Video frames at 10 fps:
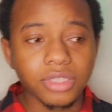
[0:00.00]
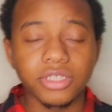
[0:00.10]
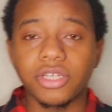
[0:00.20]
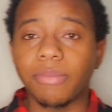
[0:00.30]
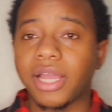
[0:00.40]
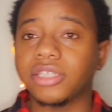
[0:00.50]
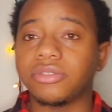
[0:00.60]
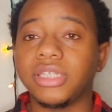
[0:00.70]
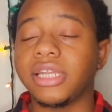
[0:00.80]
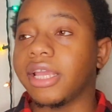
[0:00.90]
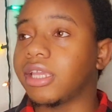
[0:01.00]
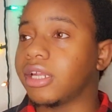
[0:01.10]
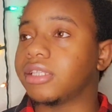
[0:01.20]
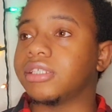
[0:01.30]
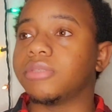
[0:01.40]
So mind you, he naked
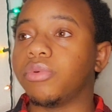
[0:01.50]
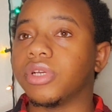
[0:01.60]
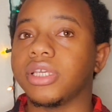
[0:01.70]
at this point.